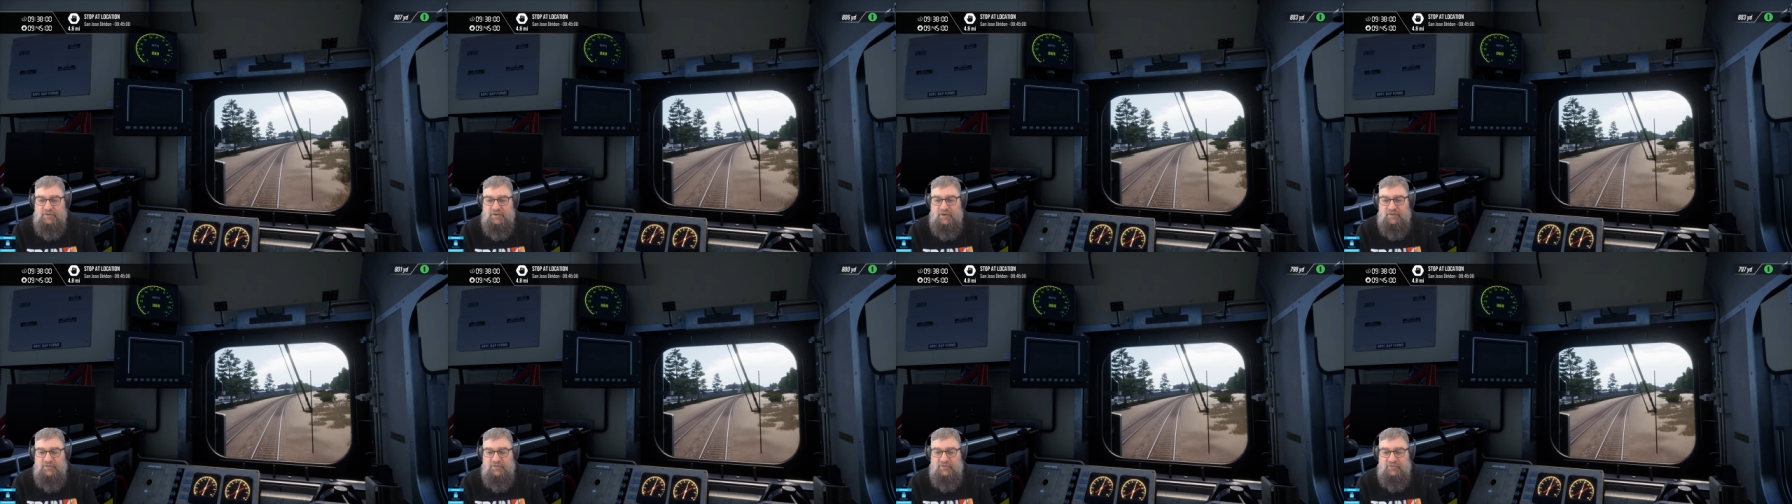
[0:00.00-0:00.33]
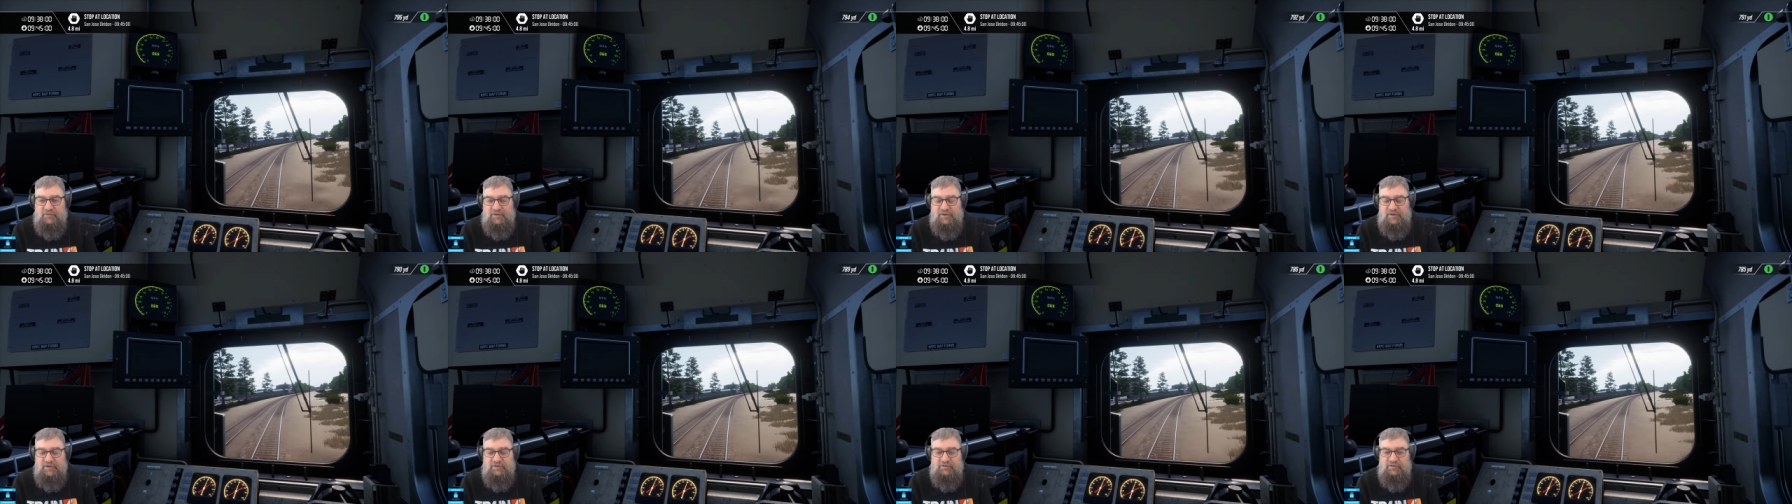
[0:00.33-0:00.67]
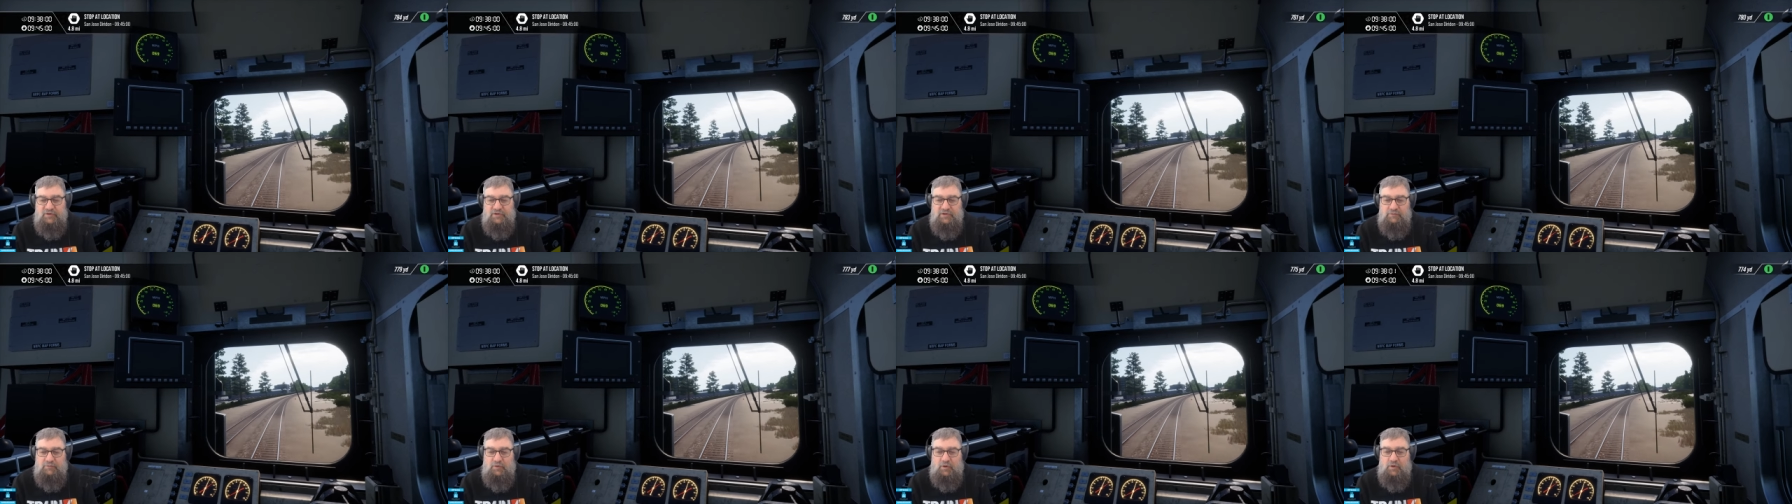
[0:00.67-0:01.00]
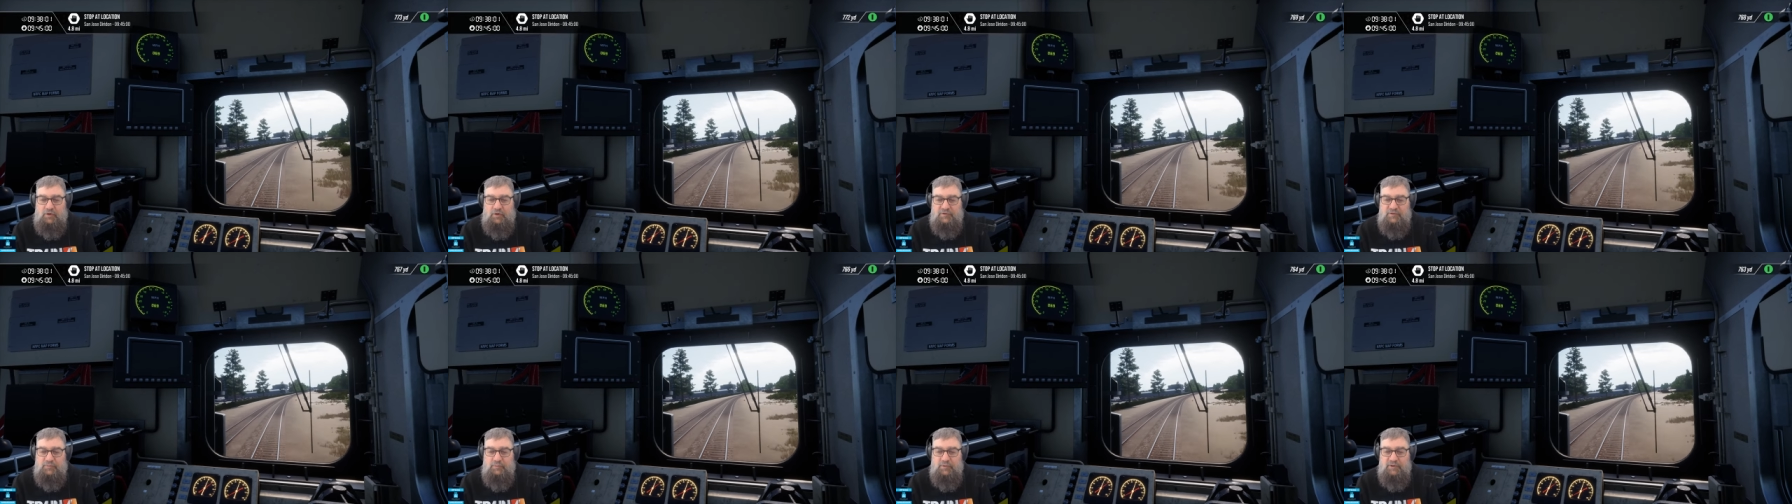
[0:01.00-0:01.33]
yes, they achieve a
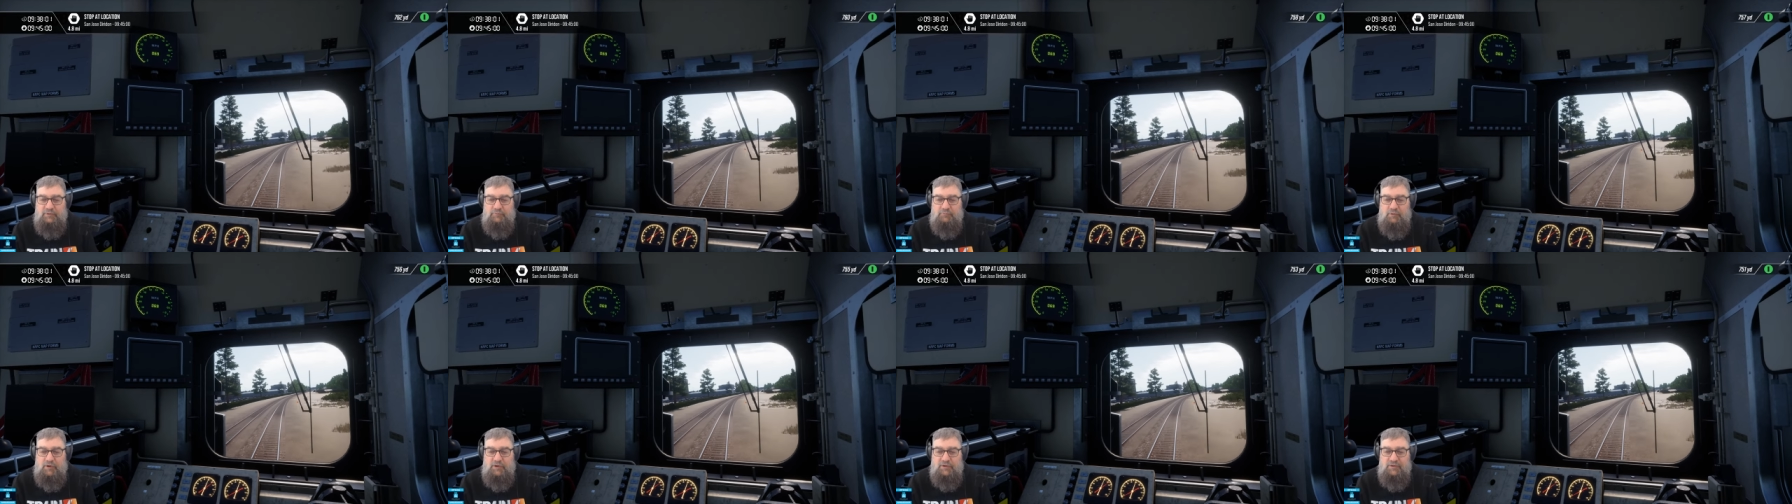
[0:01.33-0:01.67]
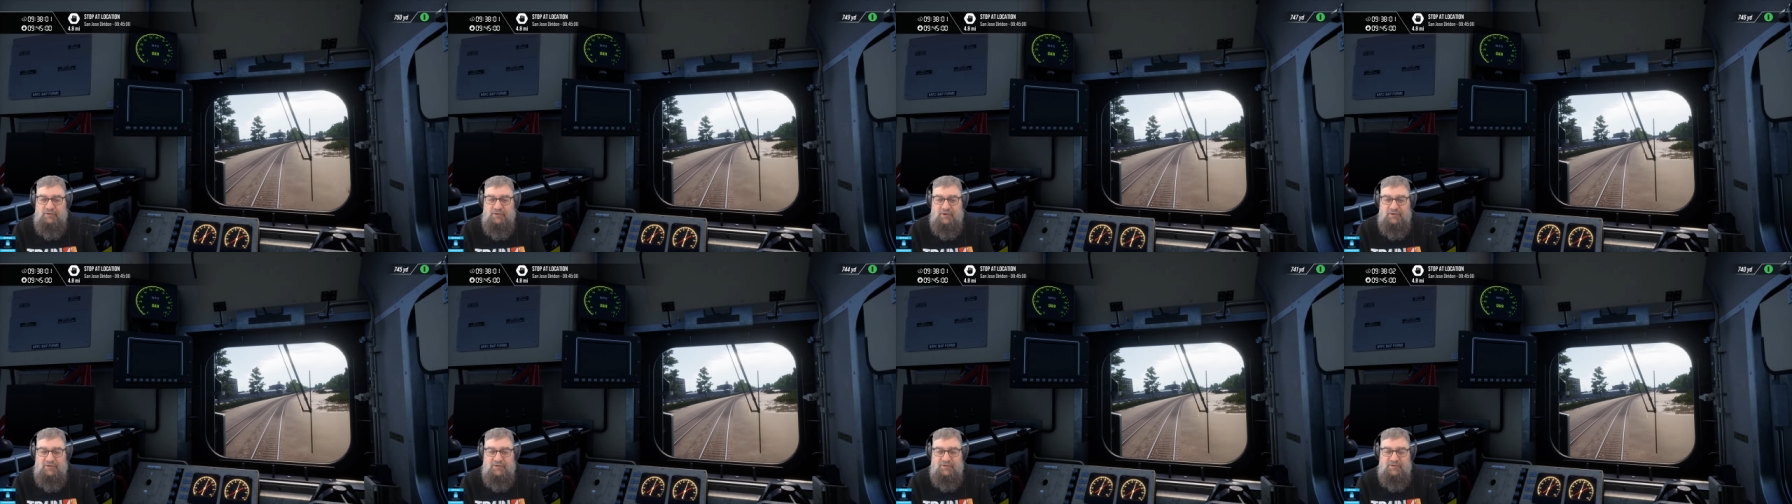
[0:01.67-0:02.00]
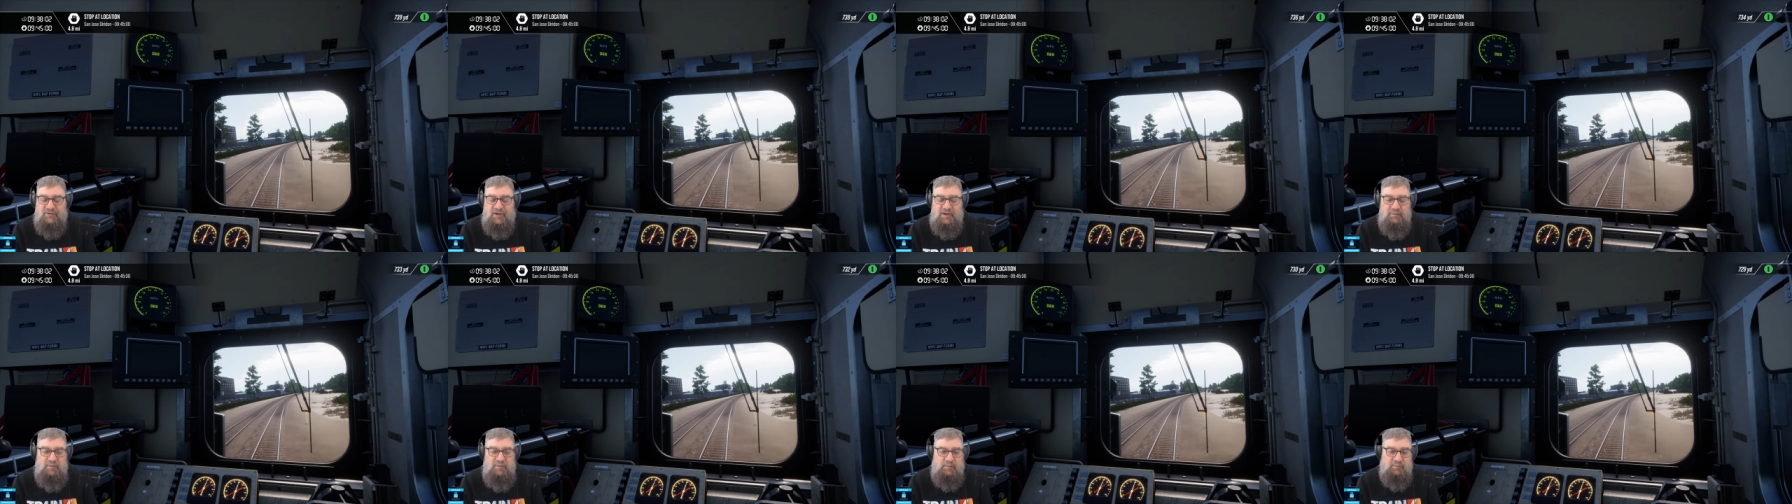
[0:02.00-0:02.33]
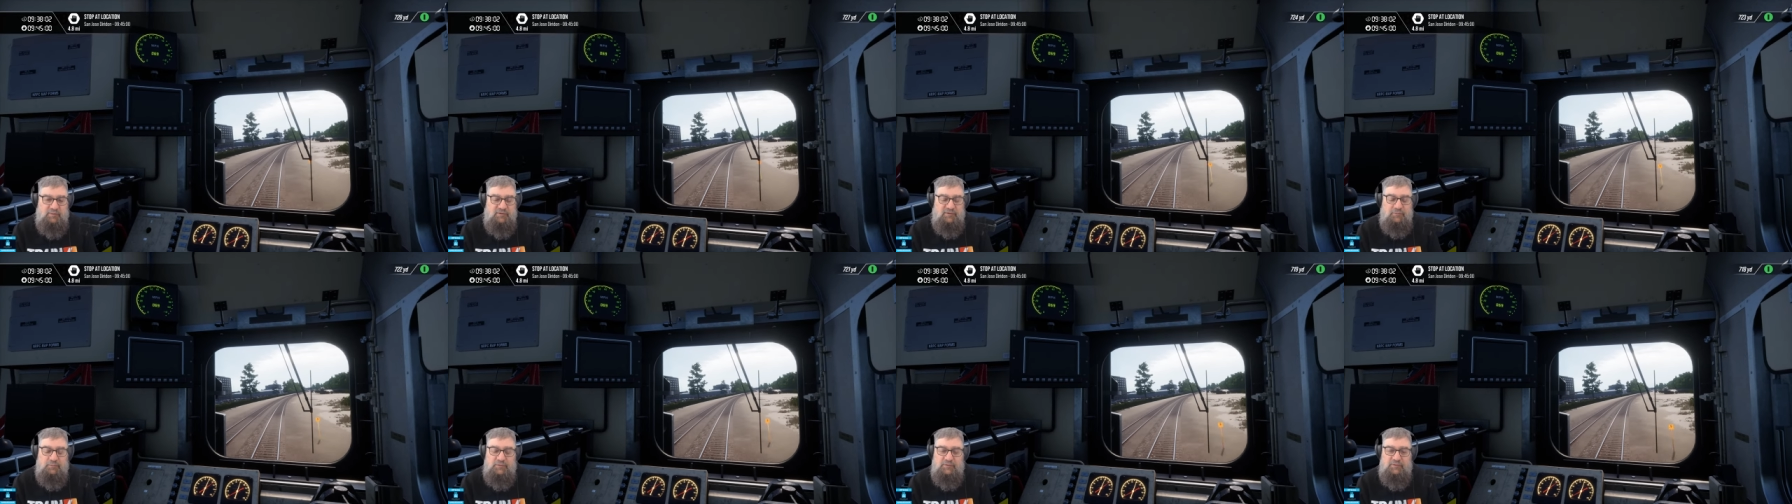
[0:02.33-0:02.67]
high-speed run, and the same
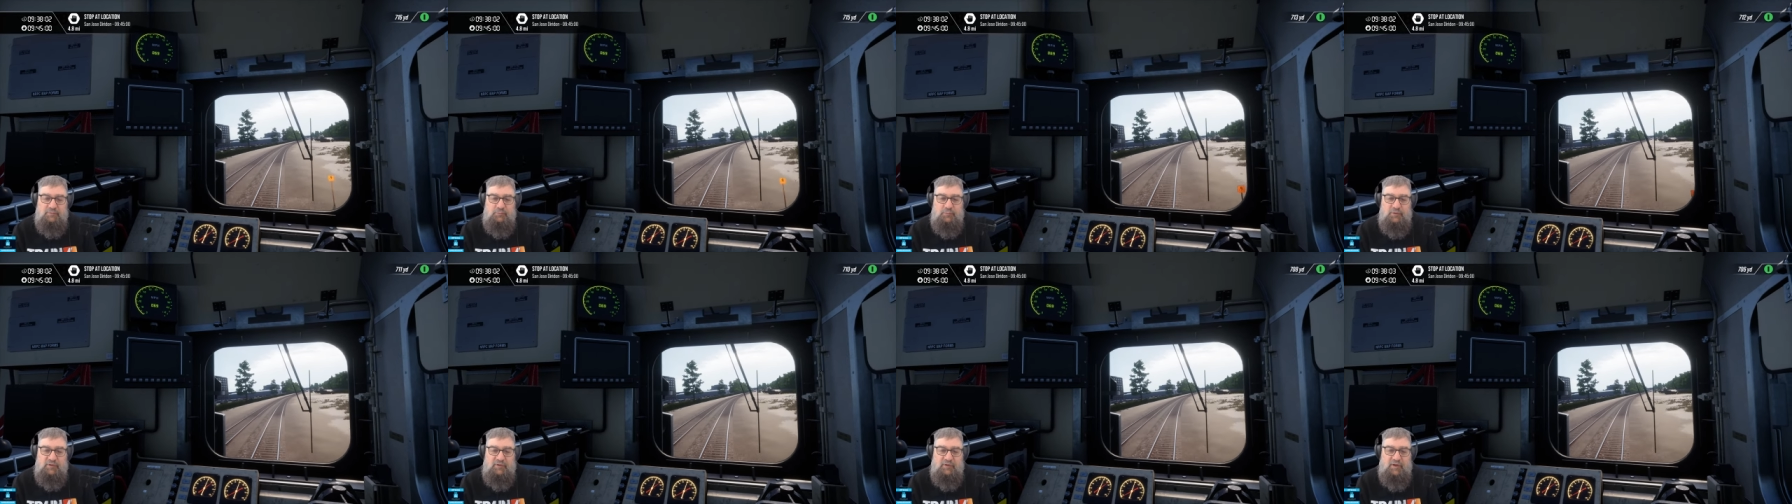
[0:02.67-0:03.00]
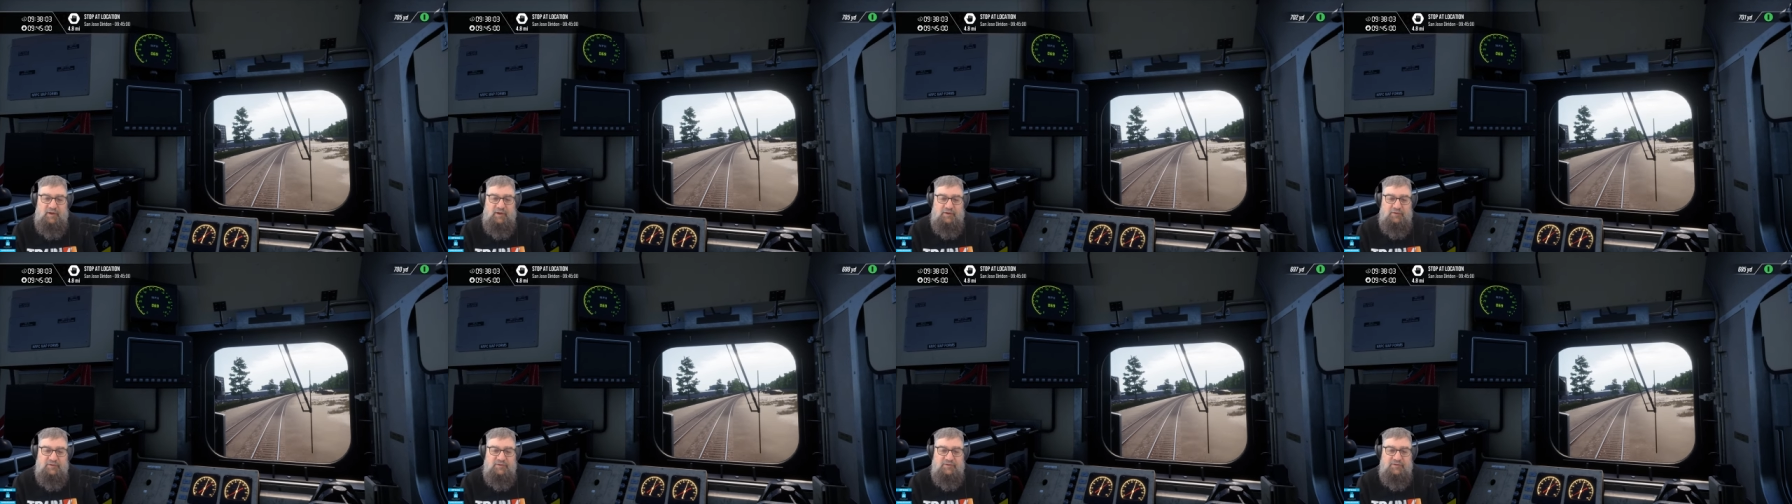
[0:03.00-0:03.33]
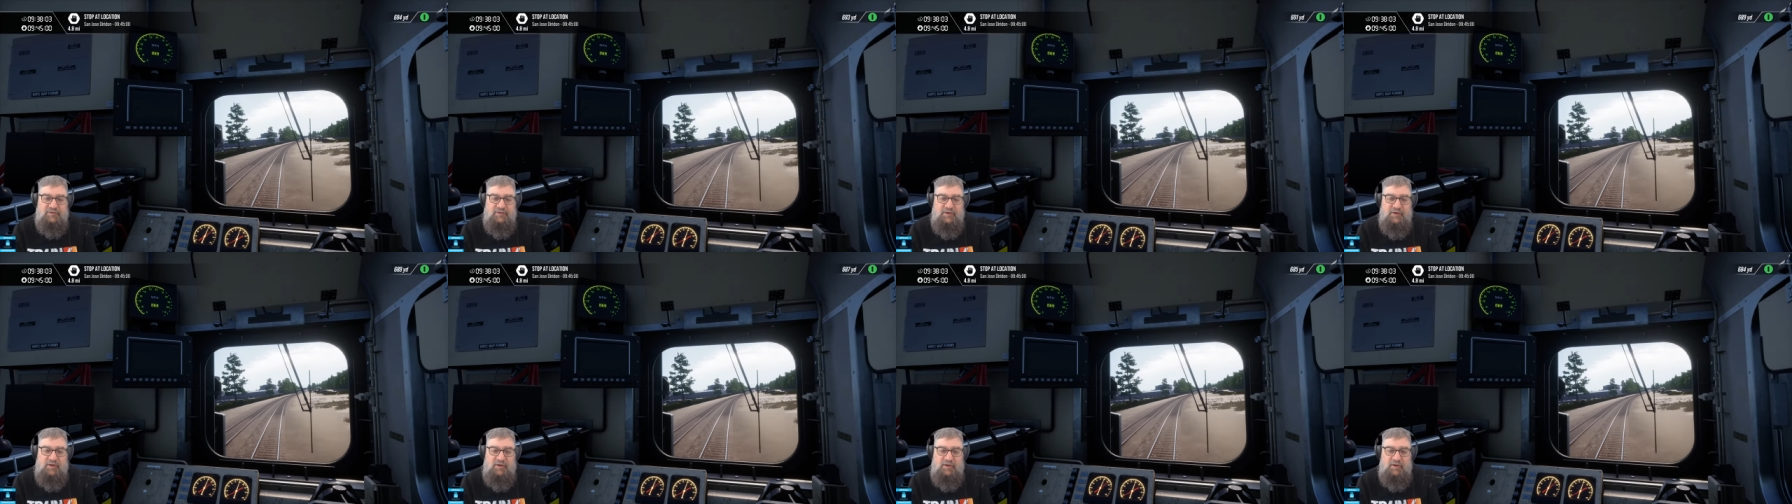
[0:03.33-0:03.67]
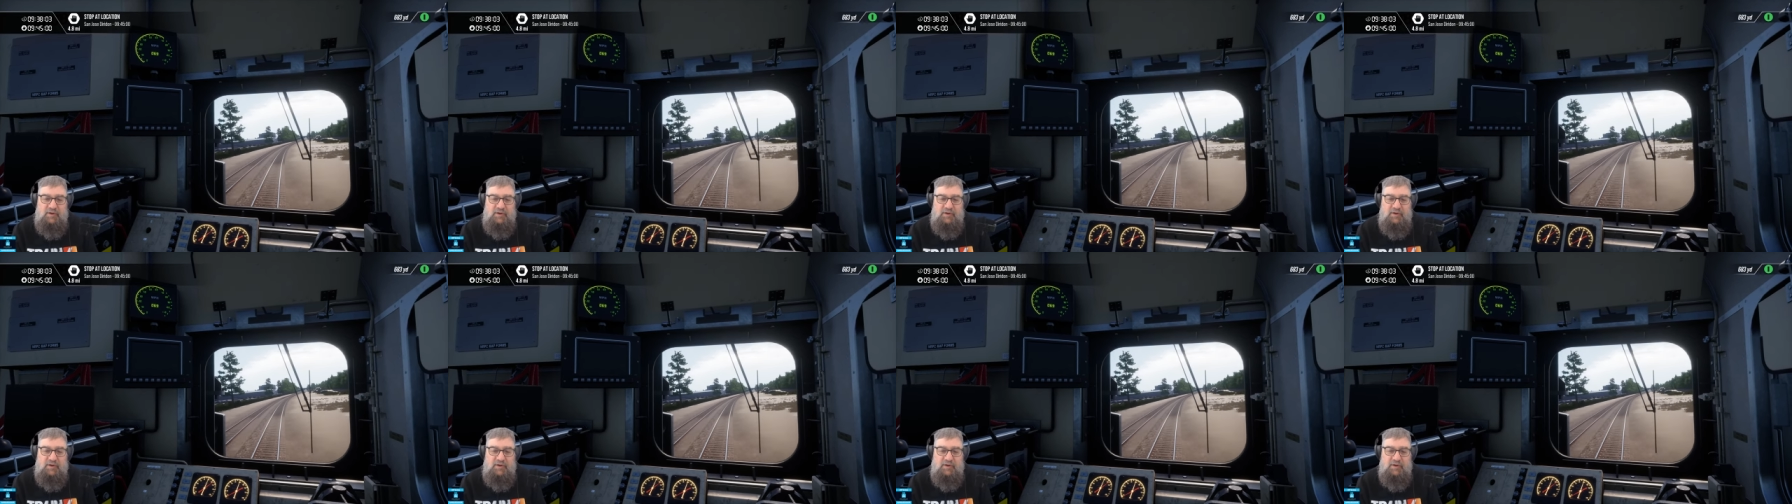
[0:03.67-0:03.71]
happens with ours,